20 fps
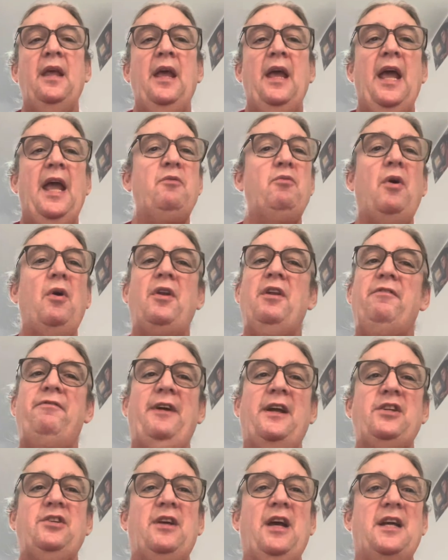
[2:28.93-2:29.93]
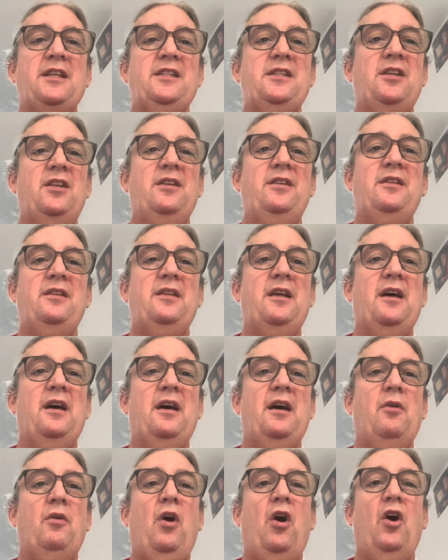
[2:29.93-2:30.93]
It won't affect you guys in
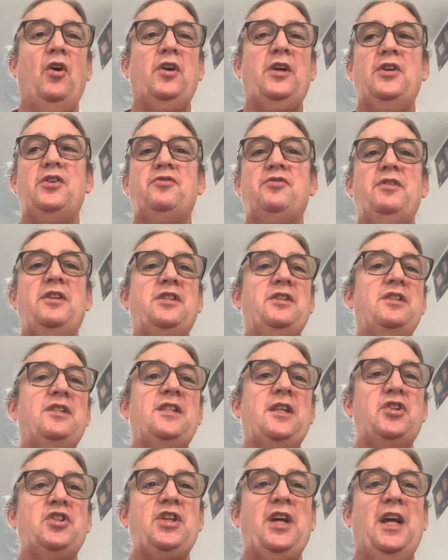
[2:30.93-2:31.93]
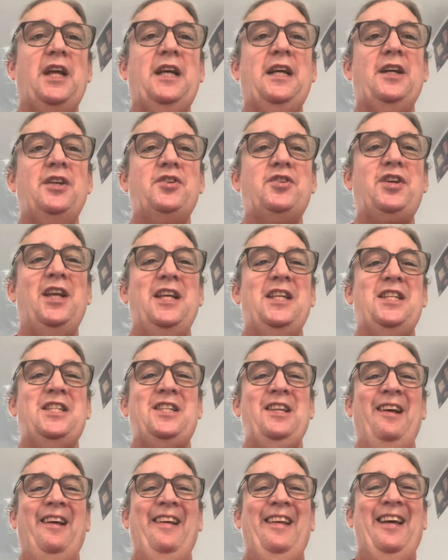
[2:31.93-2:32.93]
hot countries and sunshine
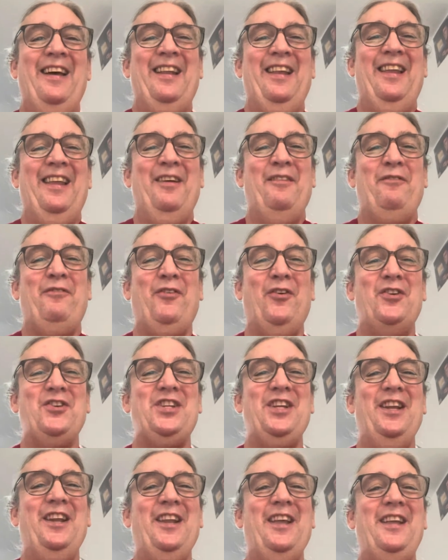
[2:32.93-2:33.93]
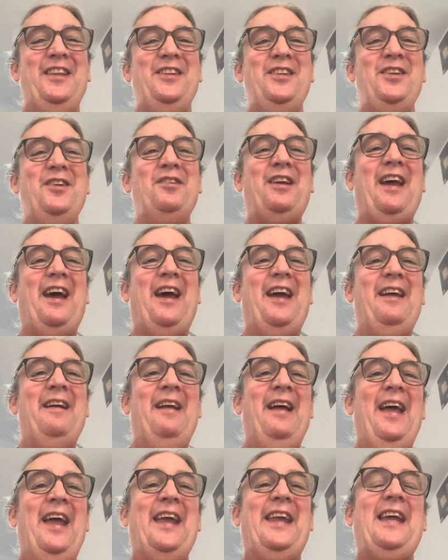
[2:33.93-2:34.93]
countries. Unfortunately, in the UK,
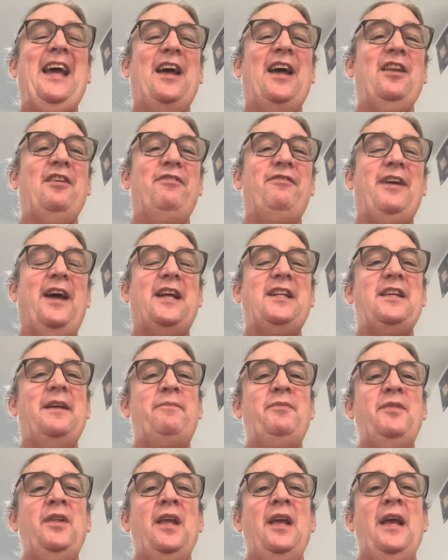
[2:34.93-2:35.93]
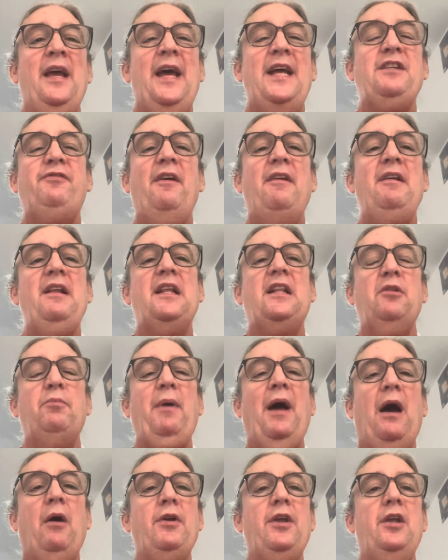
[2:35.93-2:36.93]
it can affect it. It's very little
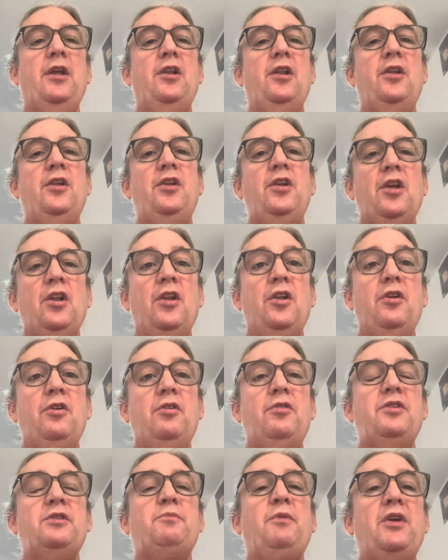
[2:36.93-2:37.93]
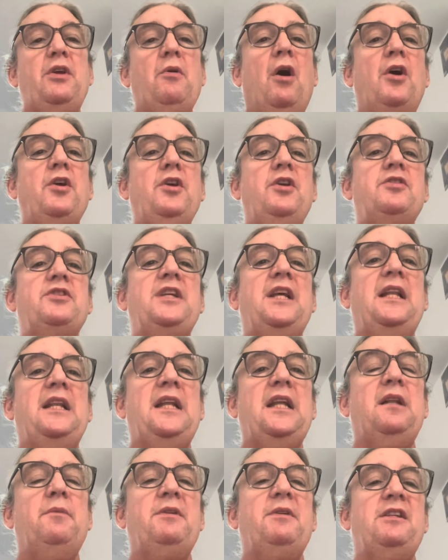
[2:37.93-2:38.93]
power you lose, but you are using a
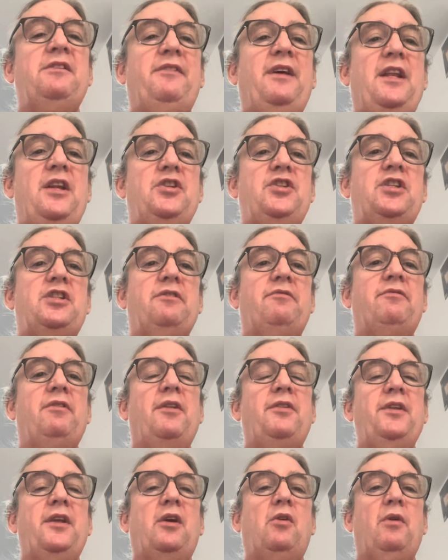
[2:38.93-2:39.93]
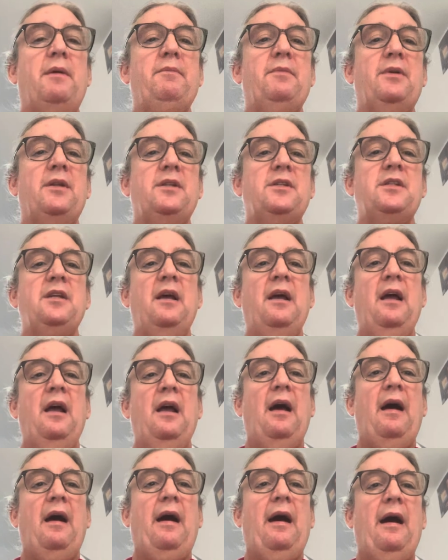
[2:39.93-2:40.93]
little bit of energy to run the equipment.
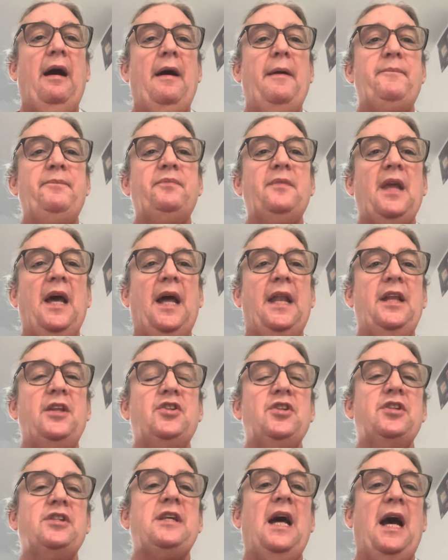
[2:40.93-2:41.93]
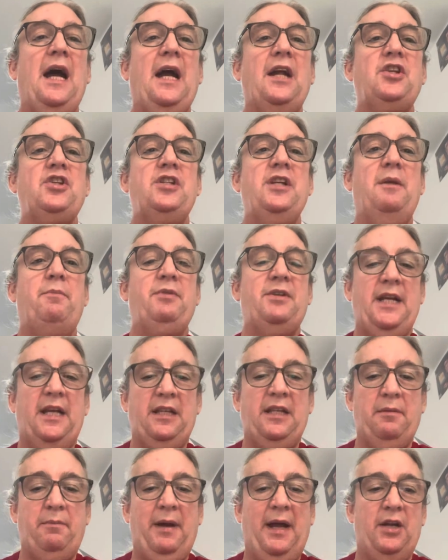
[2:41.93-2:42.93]
And it does actually
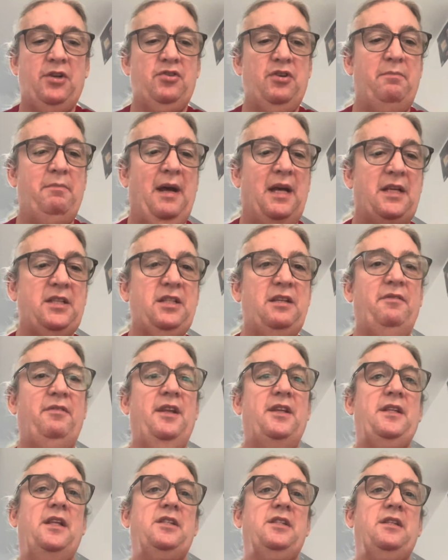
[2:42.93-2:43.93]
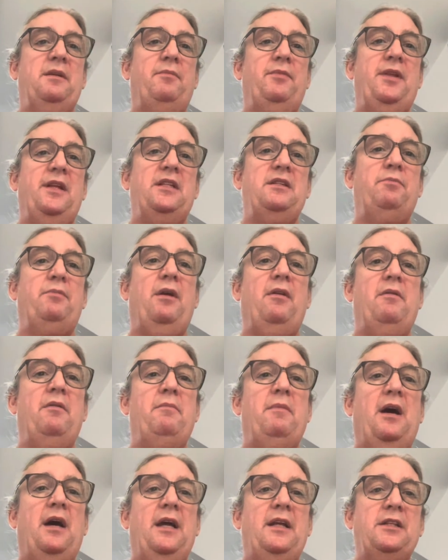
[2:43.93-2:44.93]
protect the battery massively. That's something to bear in
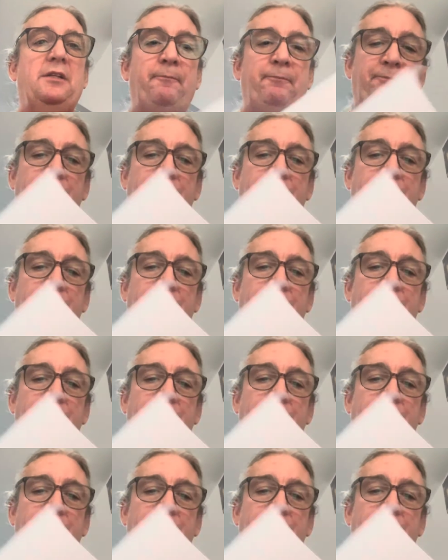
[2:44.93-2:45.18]
mind.